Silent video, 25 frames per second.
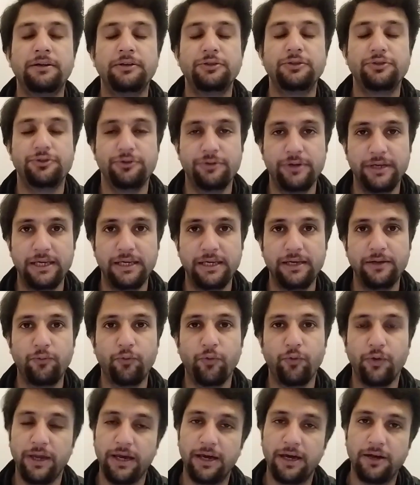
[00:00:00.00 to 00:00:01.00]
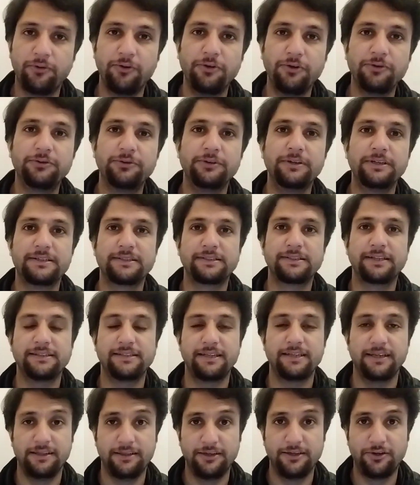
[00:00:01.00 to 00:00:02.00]
Today we are going to discuss
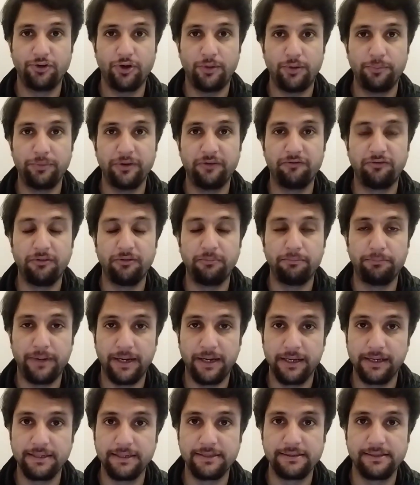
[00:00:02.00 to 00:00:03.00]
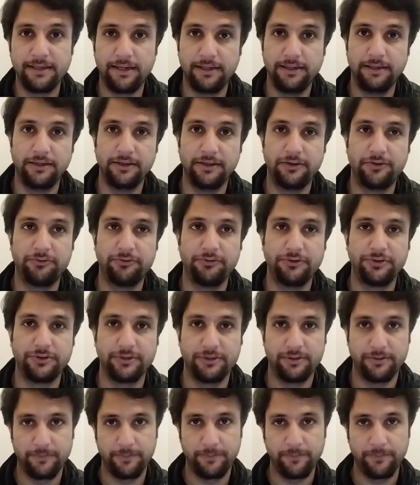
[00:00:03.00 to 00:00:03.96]
another topic from Pakistani literature.